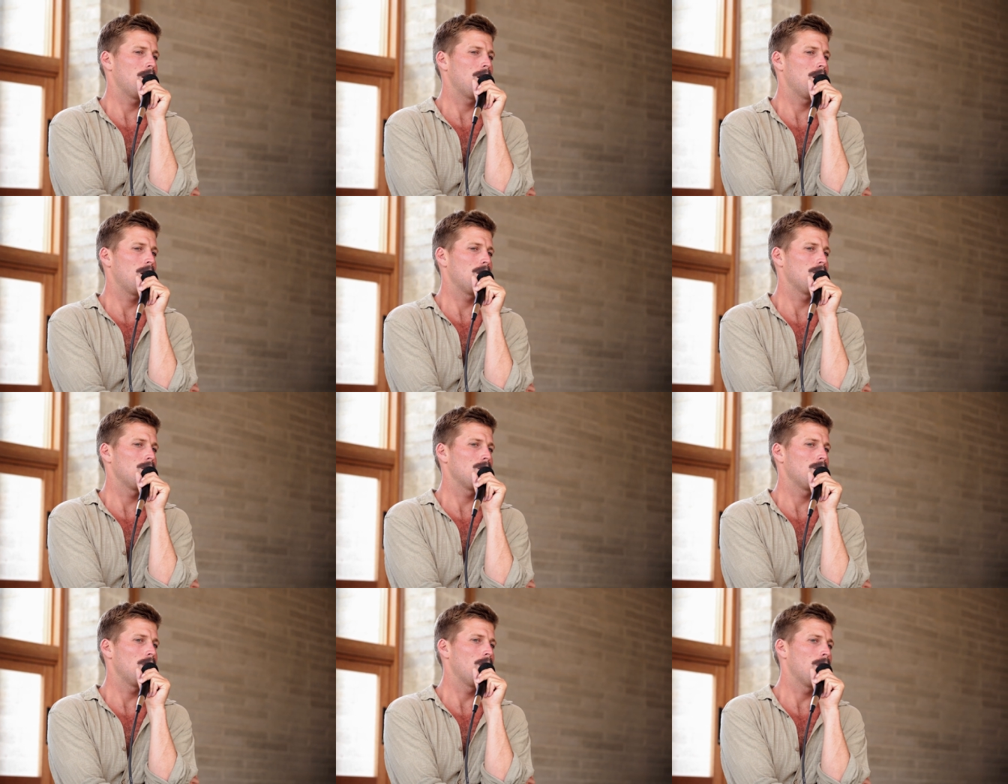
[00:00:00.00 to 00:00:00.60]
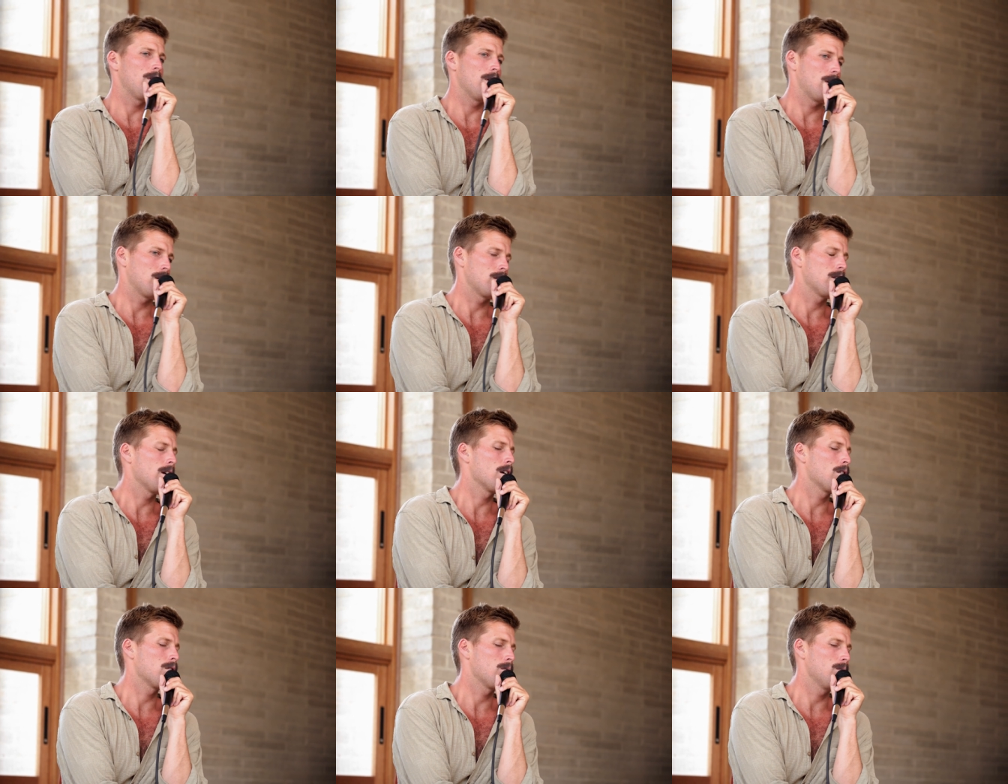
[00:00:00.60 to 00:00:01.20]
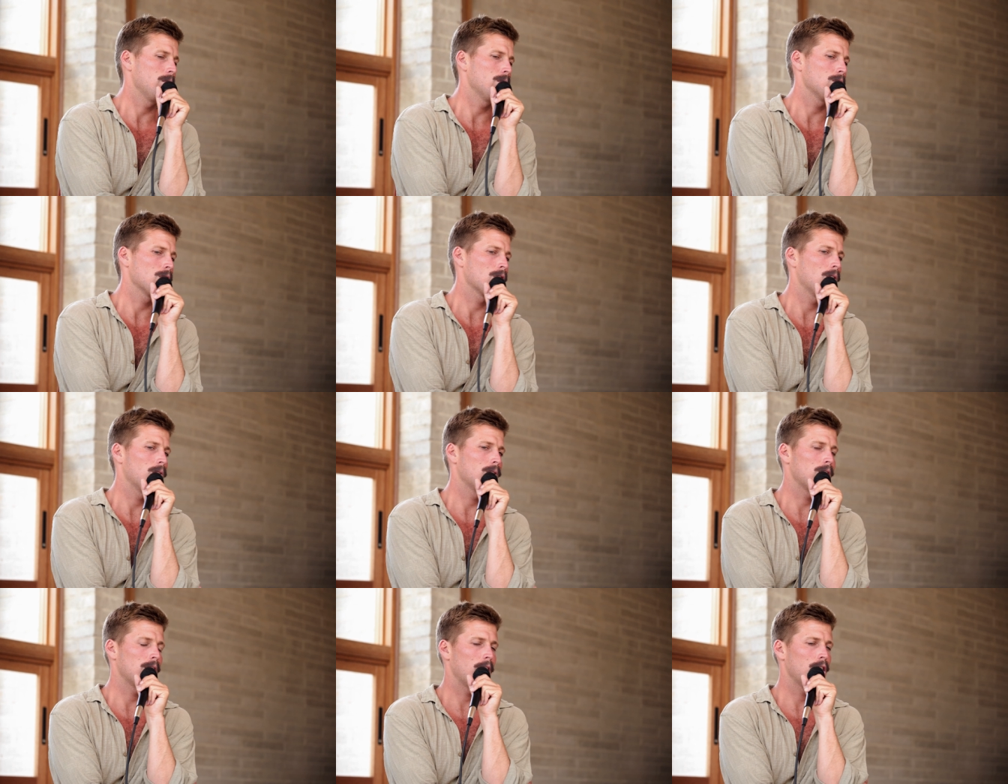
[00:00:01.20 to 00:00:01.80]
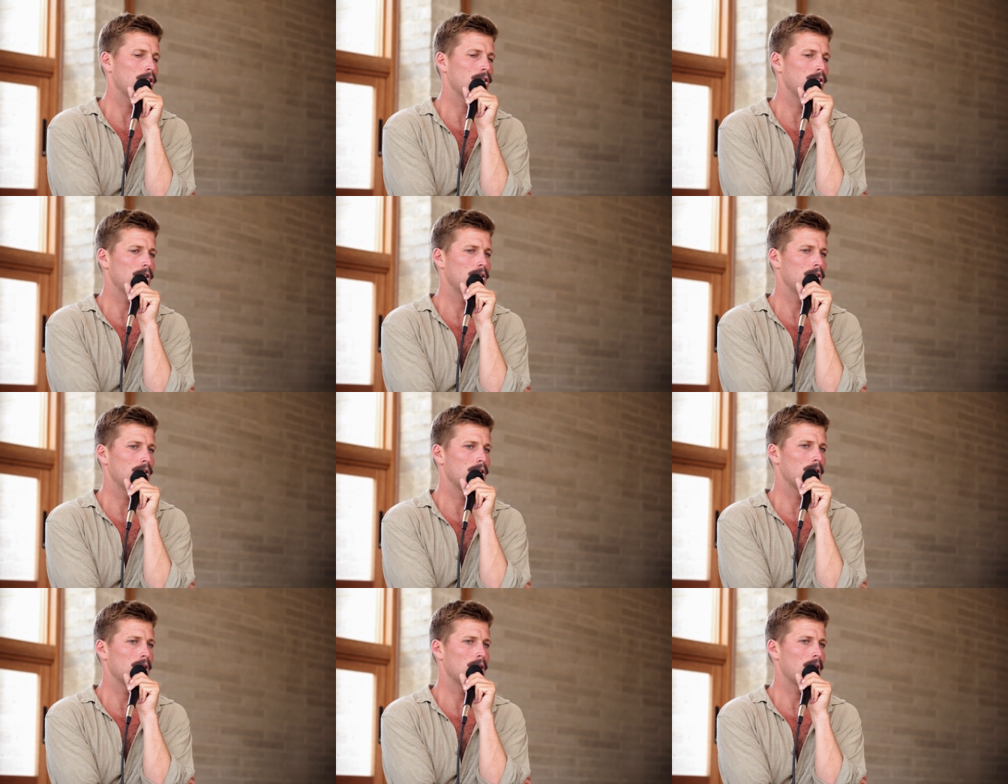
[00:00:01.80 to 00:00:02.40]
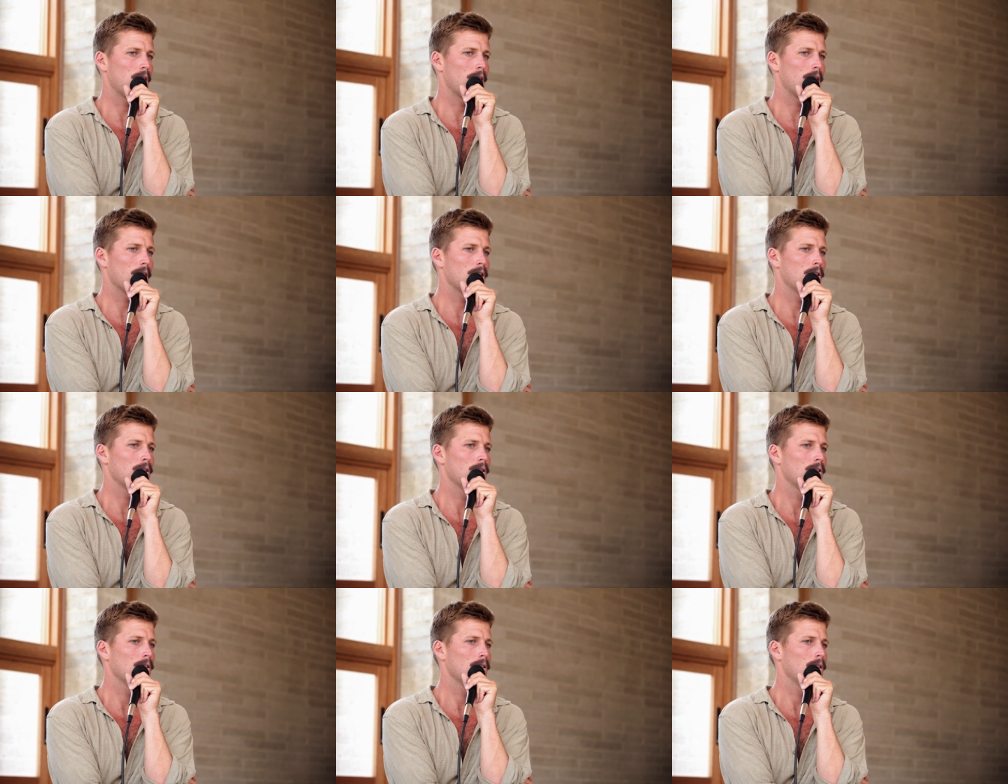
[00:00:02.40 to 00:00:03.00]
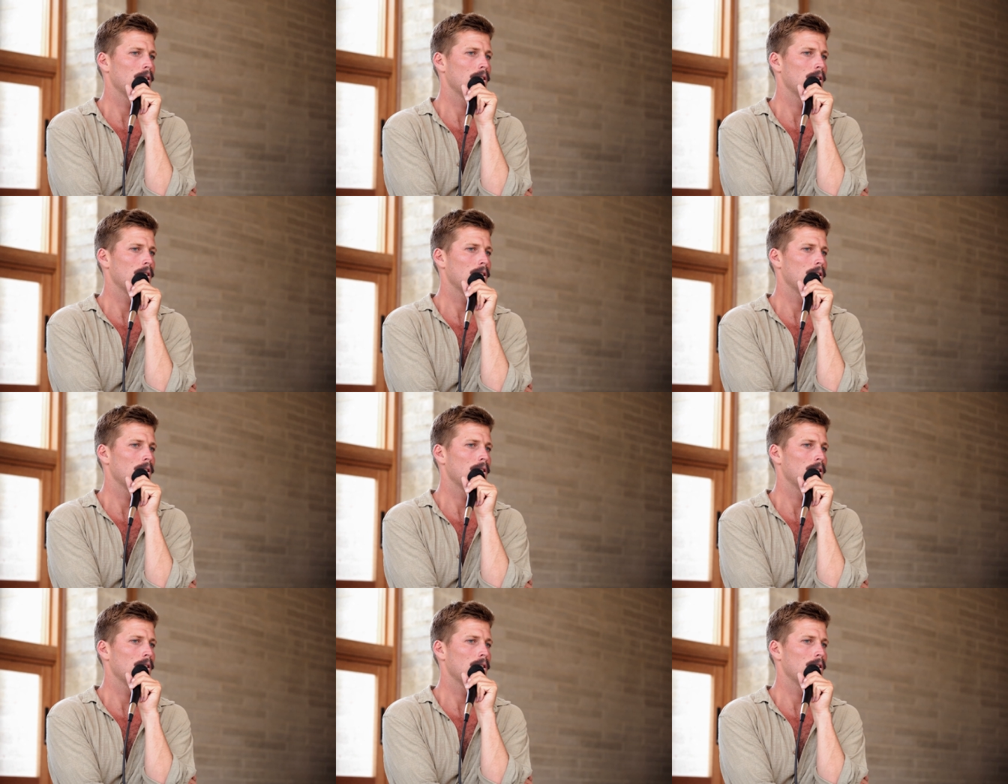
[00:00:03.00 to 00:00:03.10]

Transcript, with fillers: And the thing I take from this conversation is just like,